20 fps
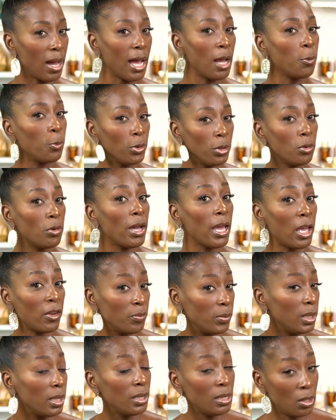I will
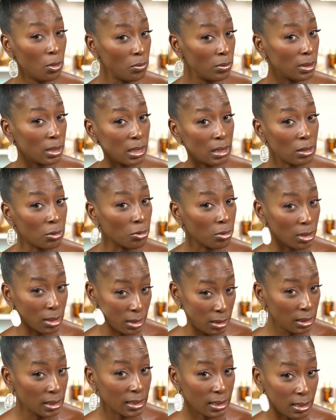have me a donut or a
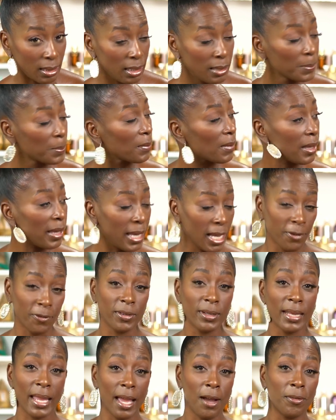cookie
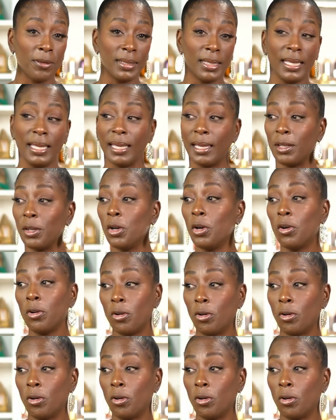every now and then,